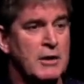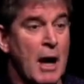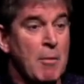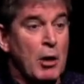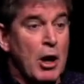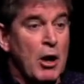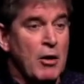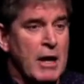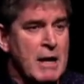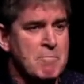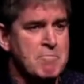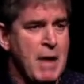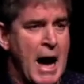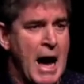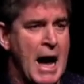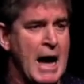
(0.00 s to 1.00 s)
double our
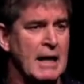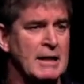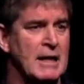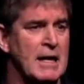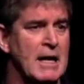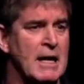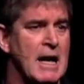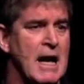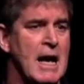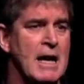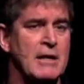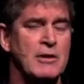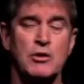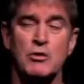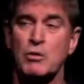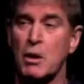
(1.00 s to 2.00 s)
impact
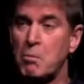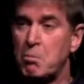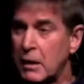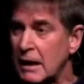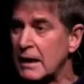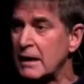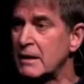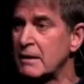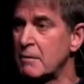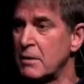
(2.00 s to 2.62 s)
and to complete